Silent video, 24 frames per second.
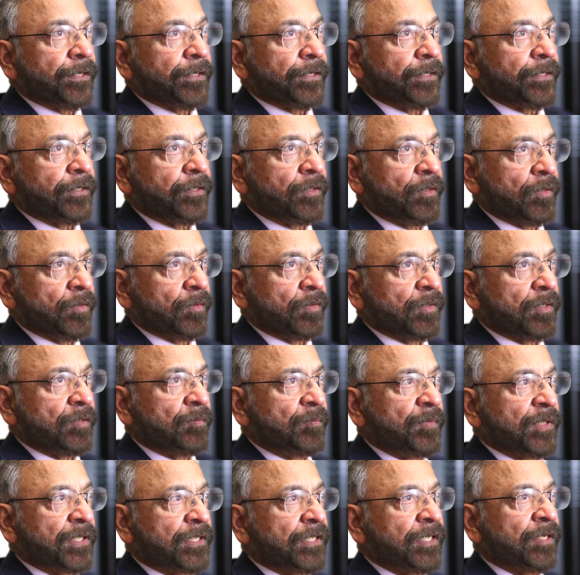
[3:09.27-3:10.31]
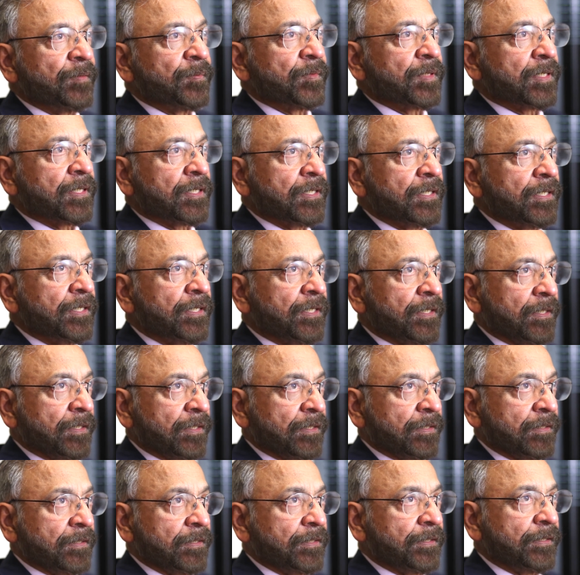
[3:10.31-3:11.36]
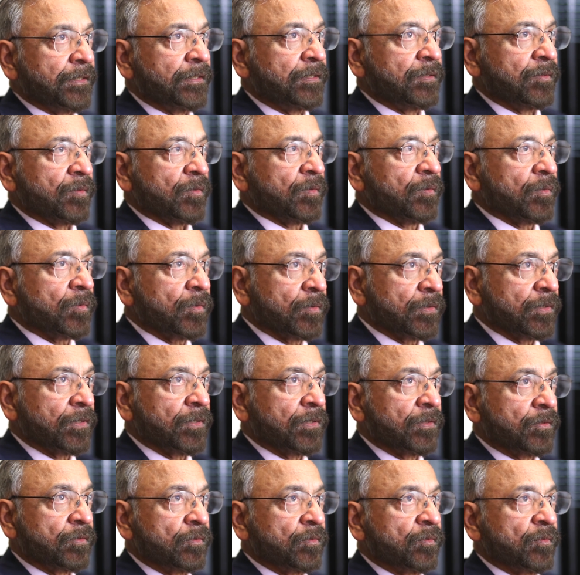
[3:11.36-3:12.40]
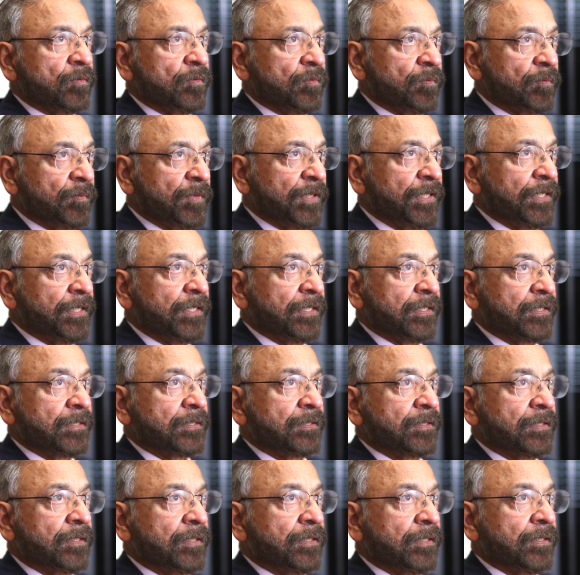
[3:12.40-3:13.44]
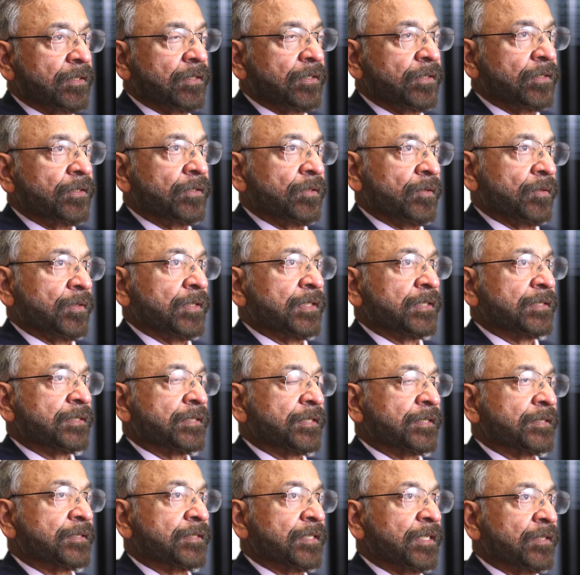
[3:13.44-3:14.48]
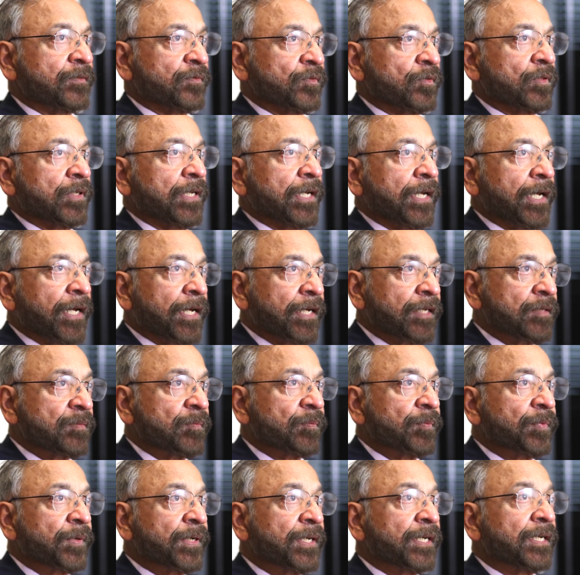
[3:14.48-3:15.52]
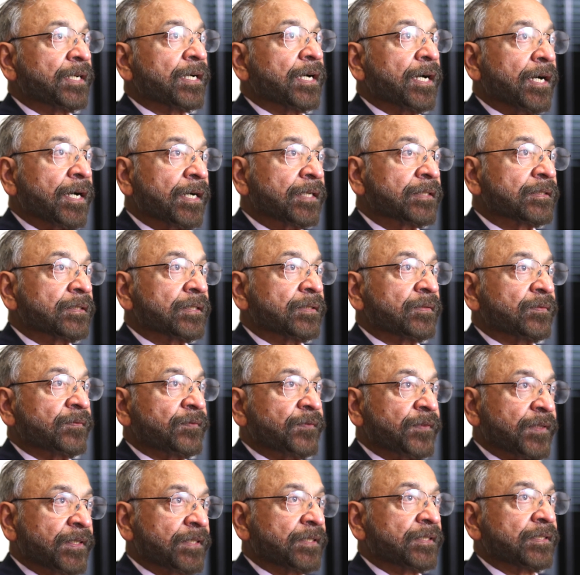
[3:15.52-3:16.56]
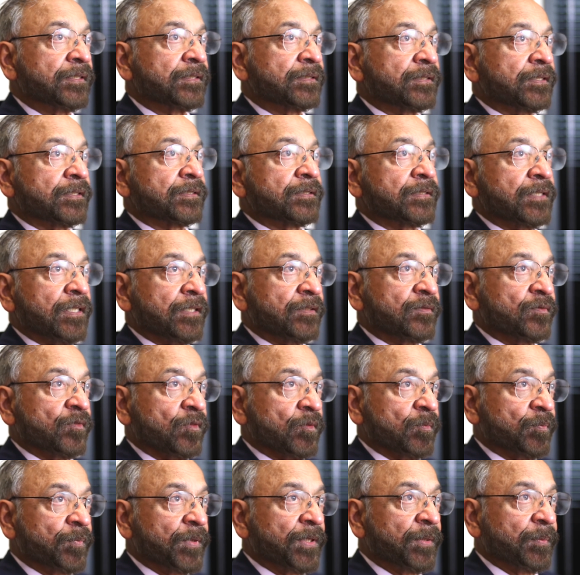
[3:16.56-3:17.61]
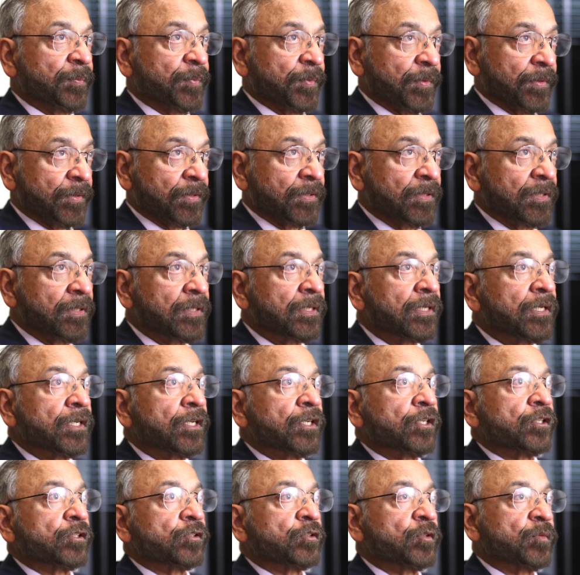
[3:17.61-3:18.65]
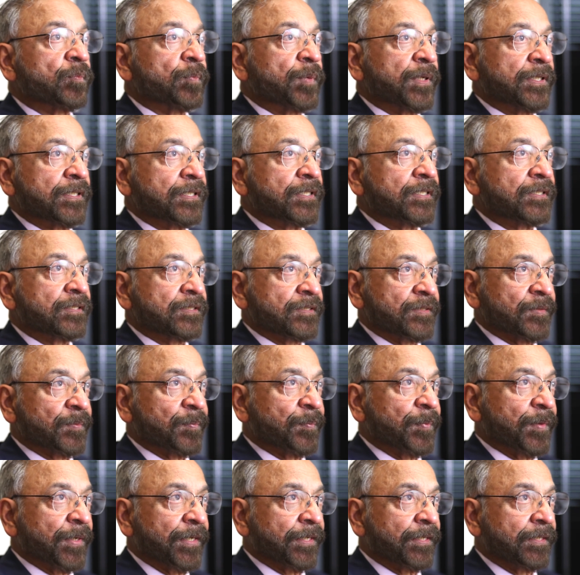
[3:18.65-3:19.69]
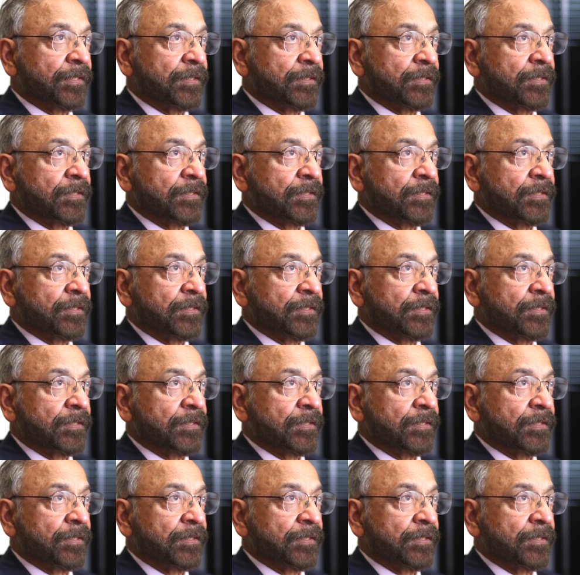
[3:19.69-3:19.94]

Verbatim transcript: You know, it became clear in order to make you know it successful and bring other very successful people to participate,